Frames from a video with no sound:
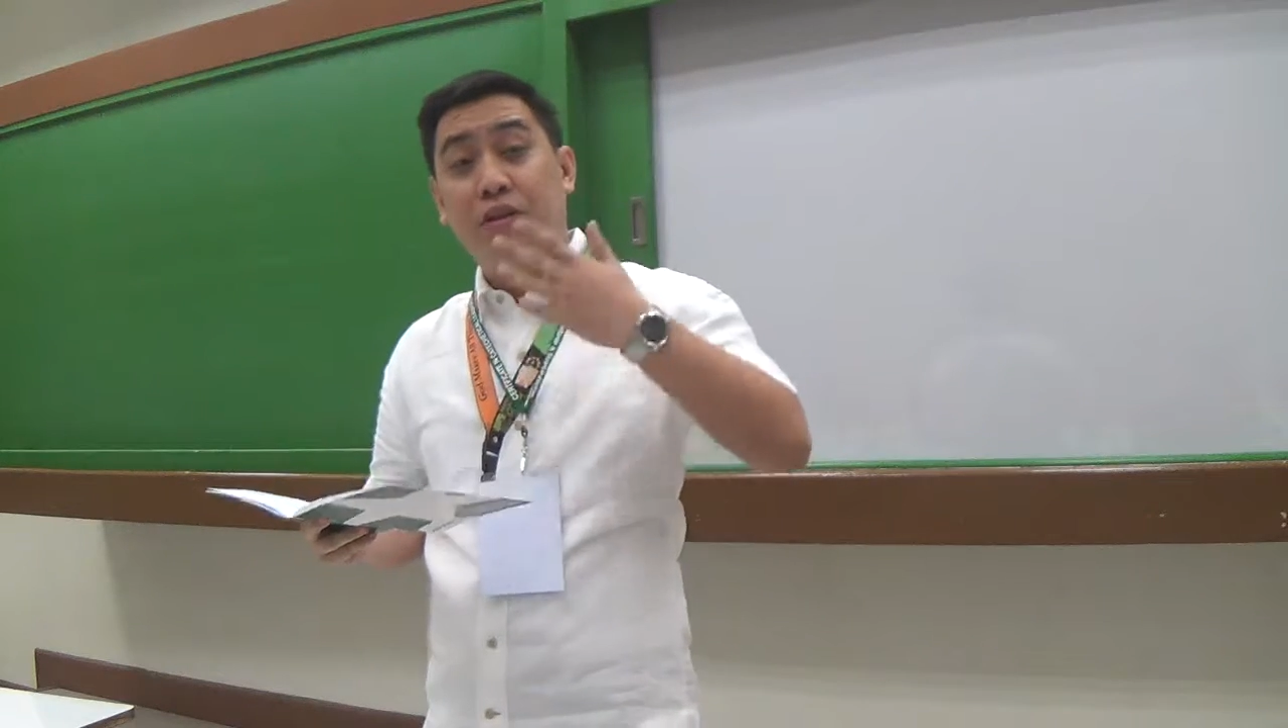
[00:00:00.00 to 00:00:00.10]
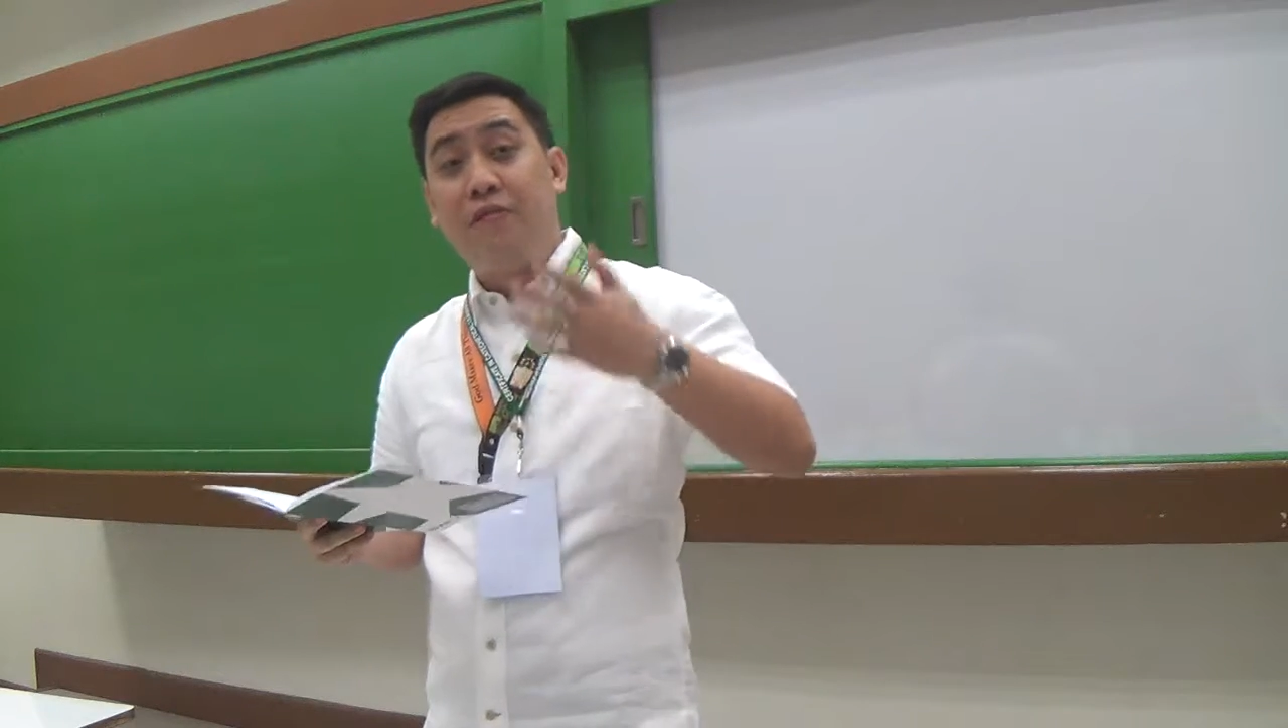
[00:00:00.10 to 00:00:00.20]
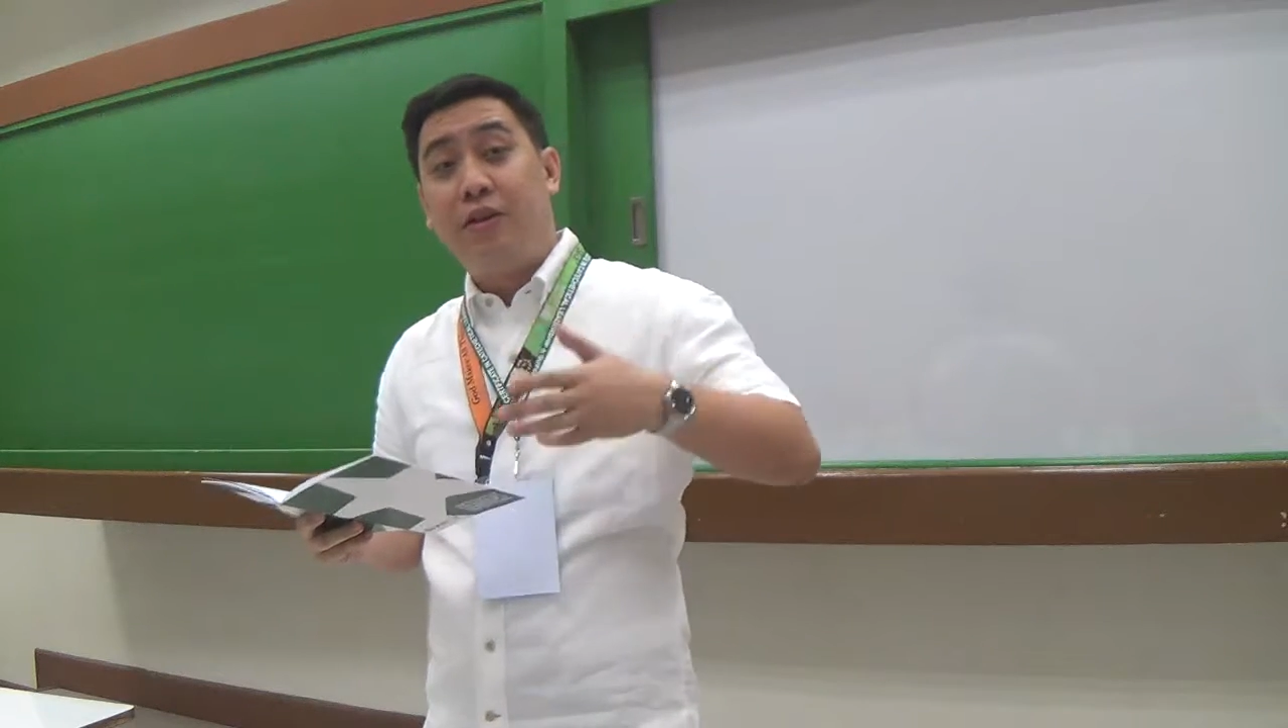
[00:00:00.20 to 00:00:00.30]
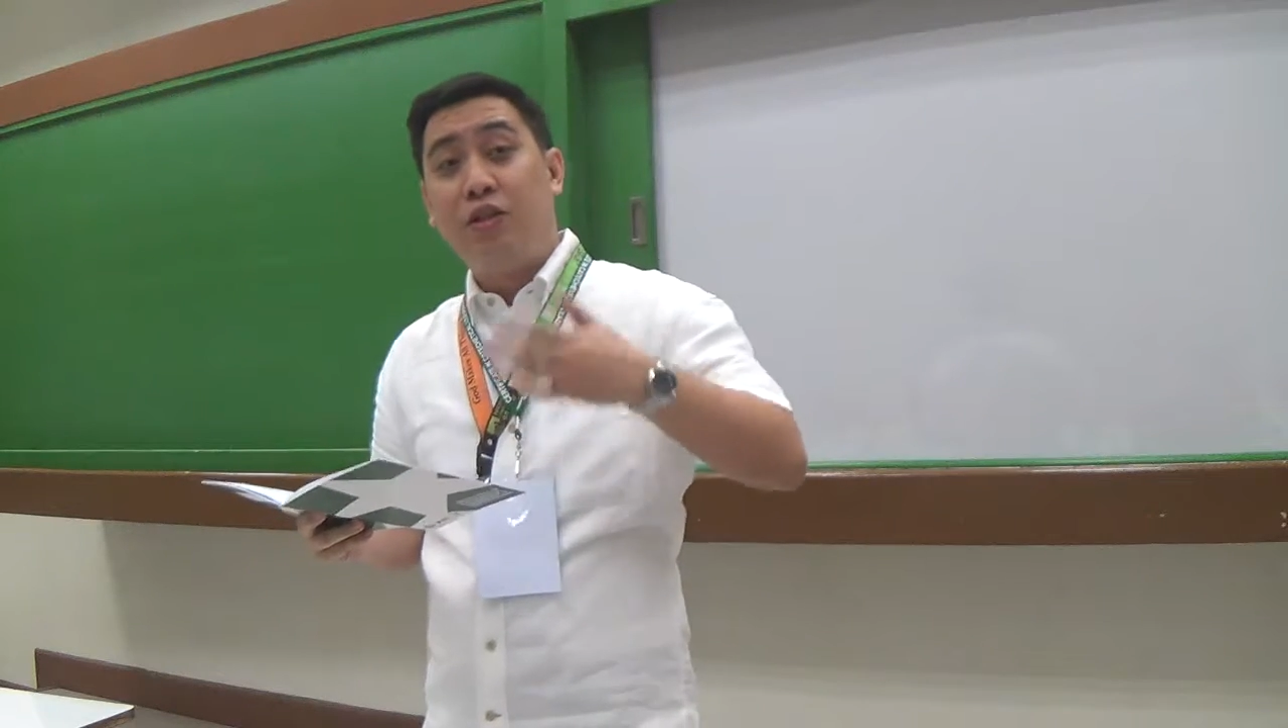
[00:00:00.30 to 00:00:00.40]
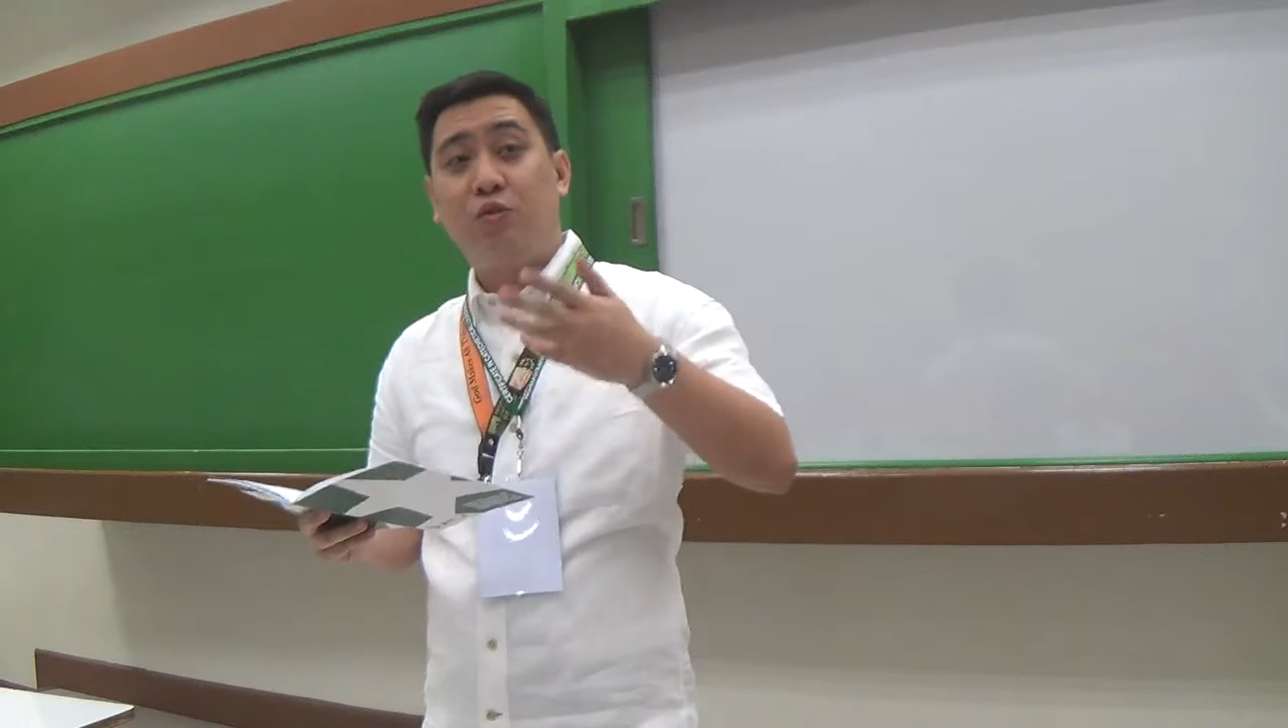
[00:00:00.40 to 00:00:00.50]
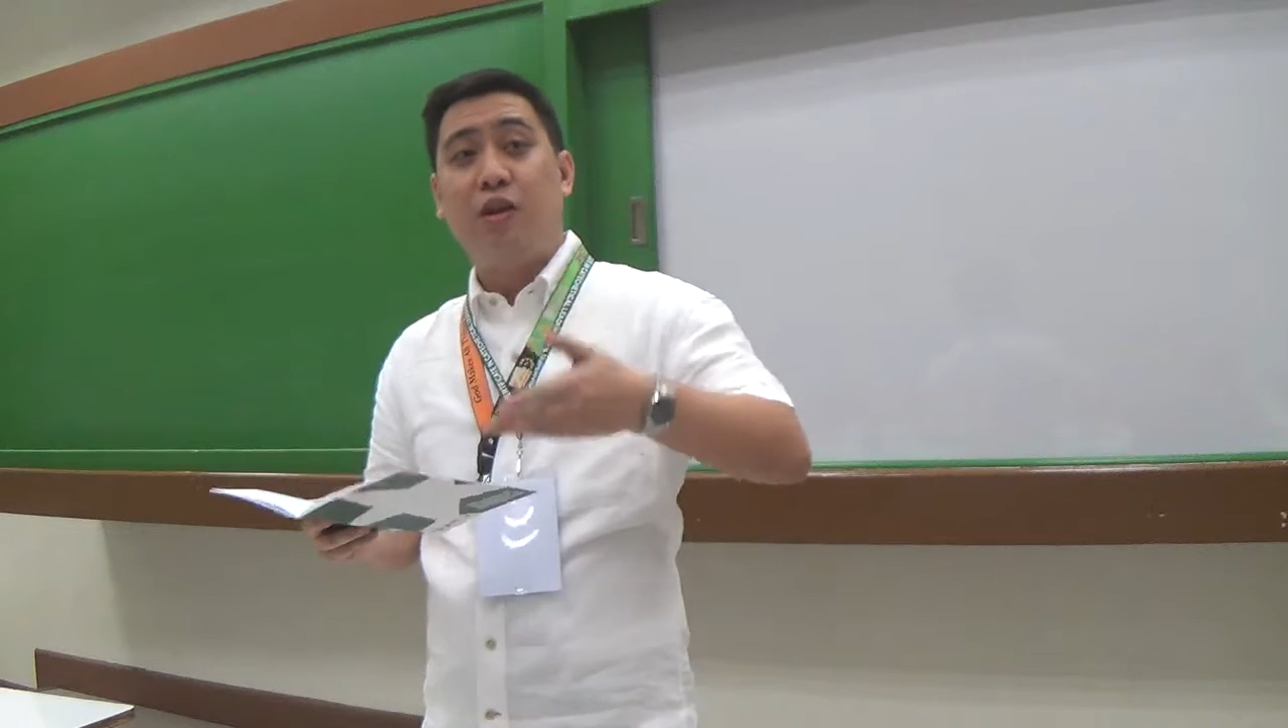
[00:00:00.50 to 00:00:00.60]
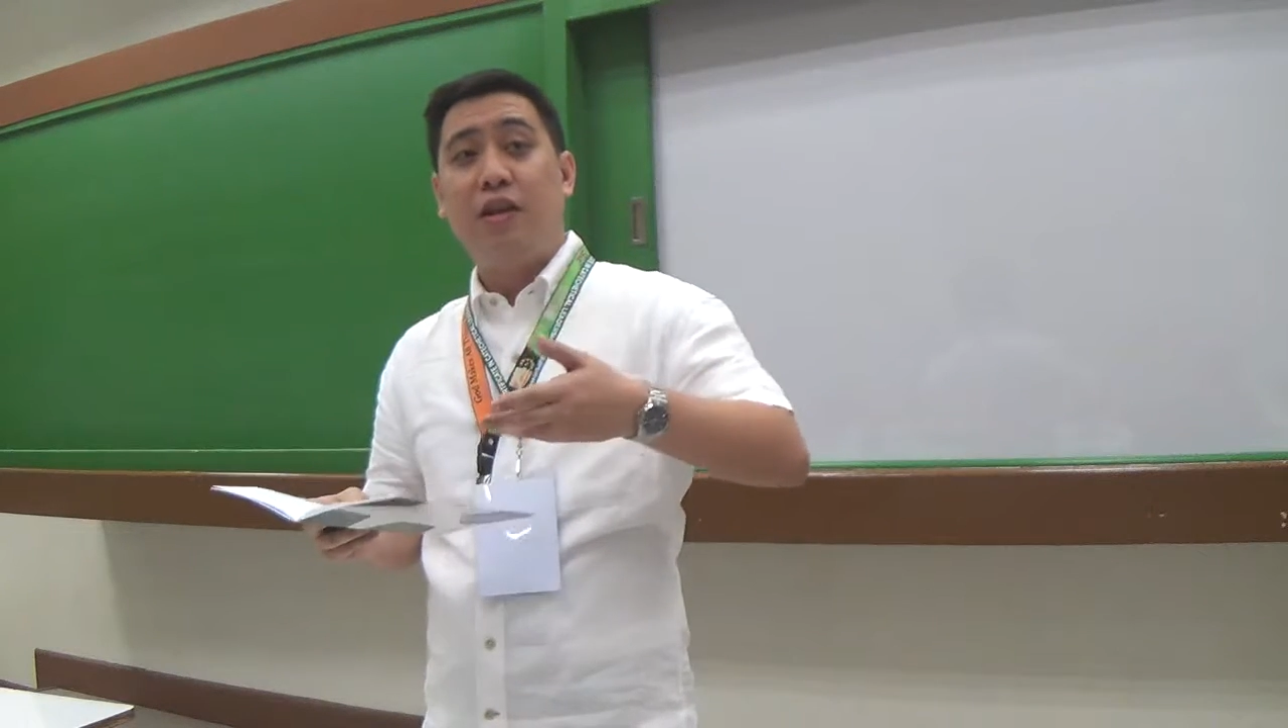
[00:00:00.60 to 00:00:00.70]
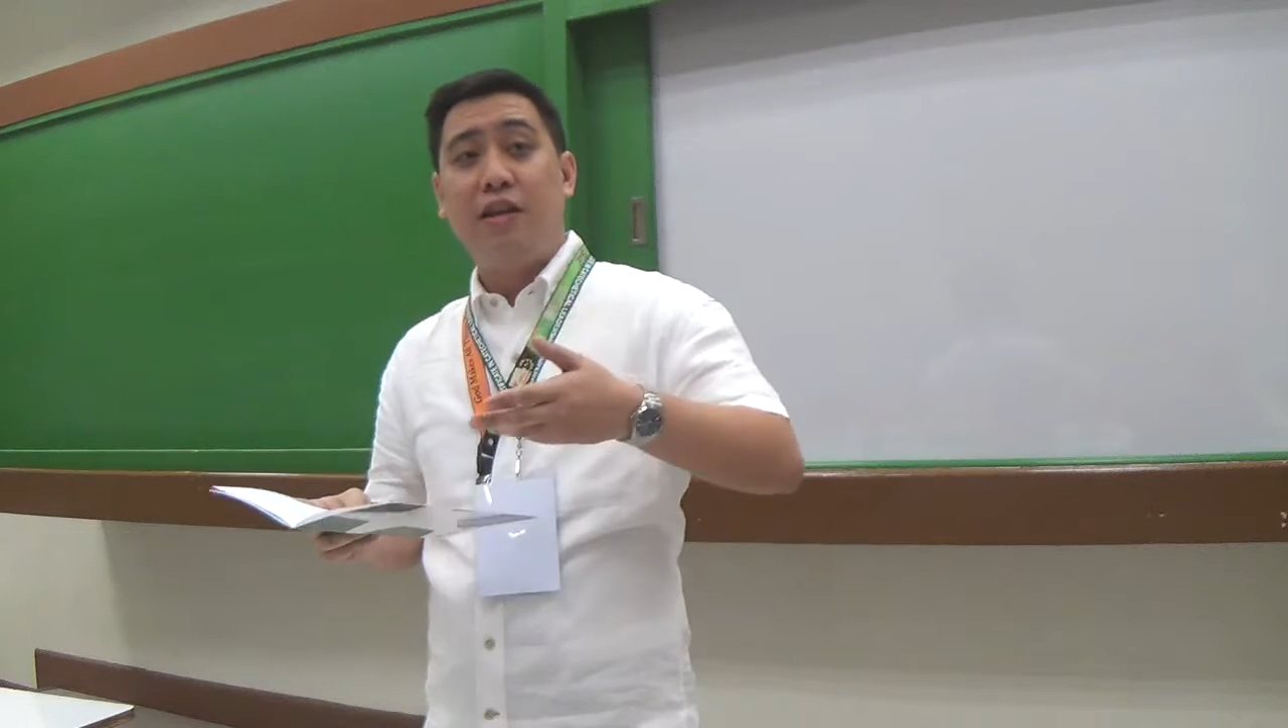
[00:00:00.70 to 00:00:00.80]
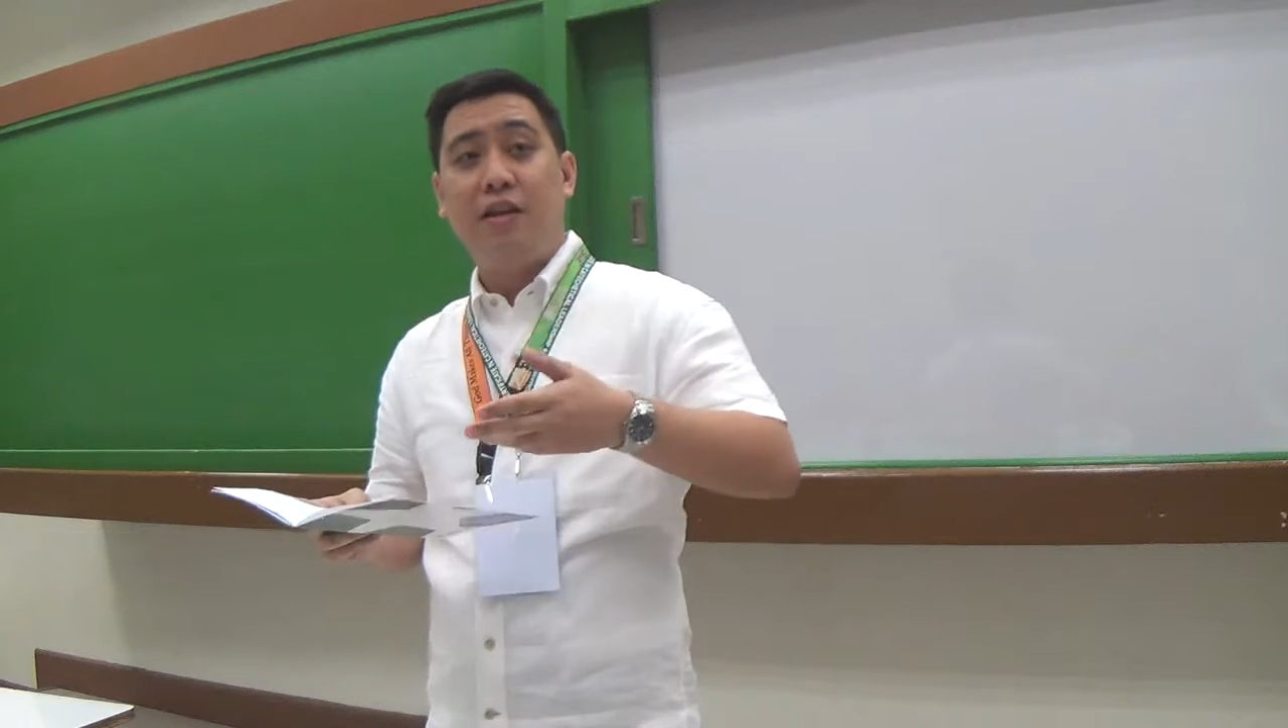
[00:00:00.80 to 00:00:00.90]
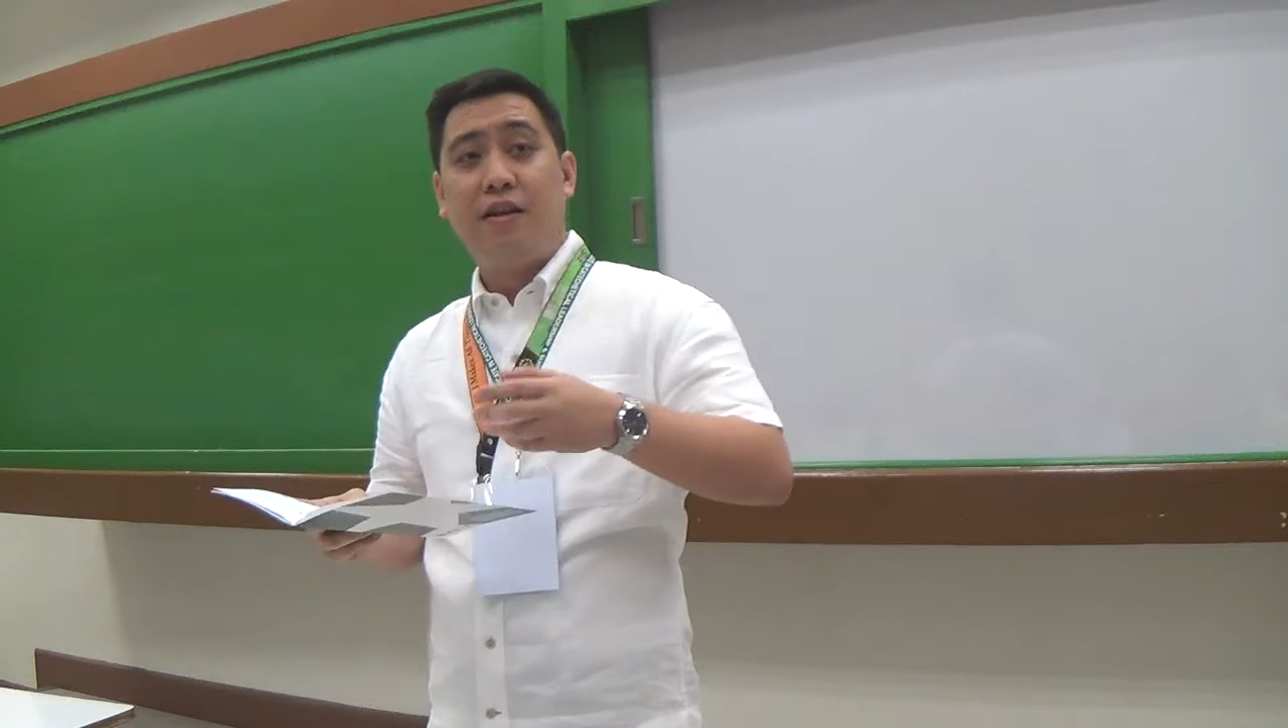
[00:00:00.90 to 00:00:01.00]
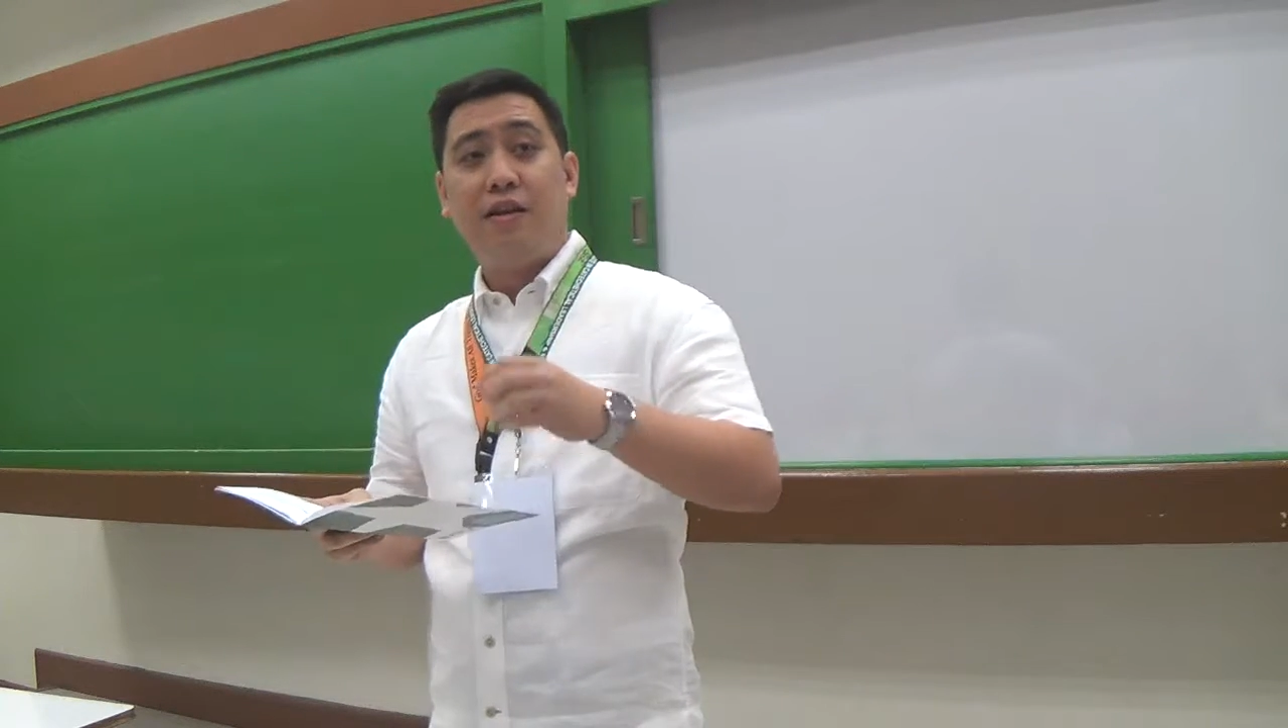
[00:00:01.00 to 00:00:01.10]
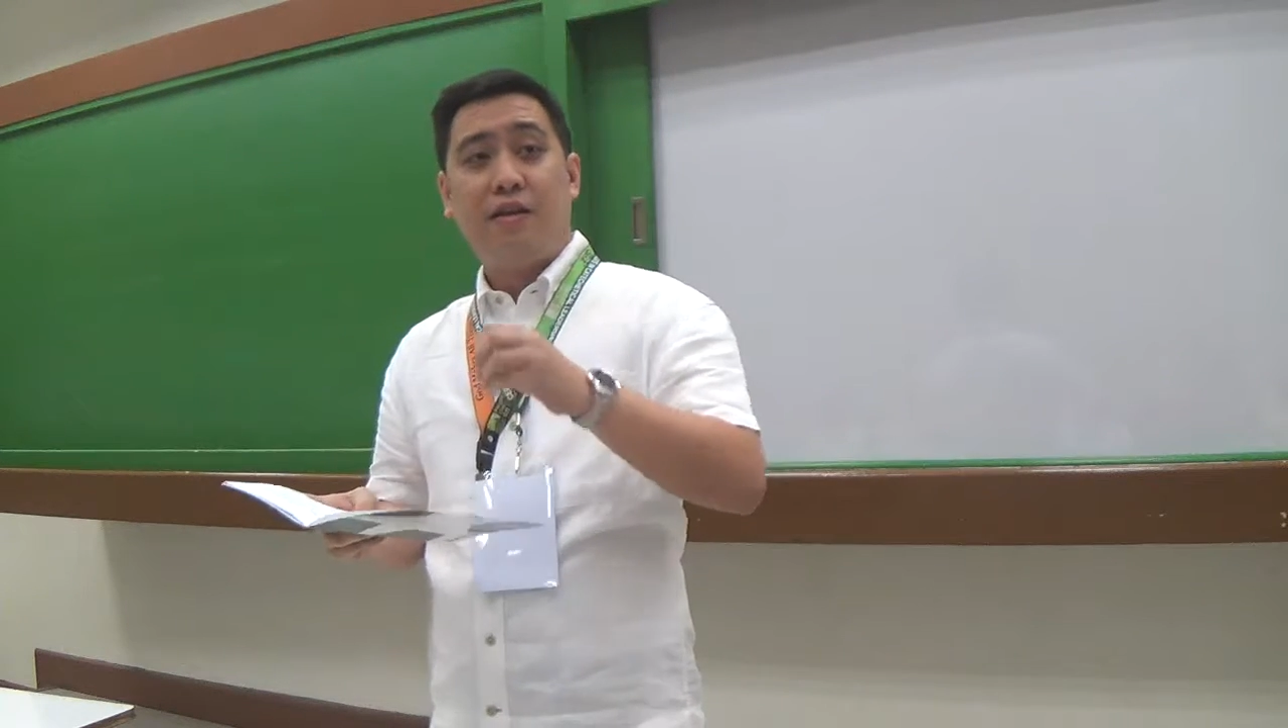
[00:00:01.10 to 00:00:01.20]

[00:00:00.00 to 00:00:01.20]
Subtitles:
eventually,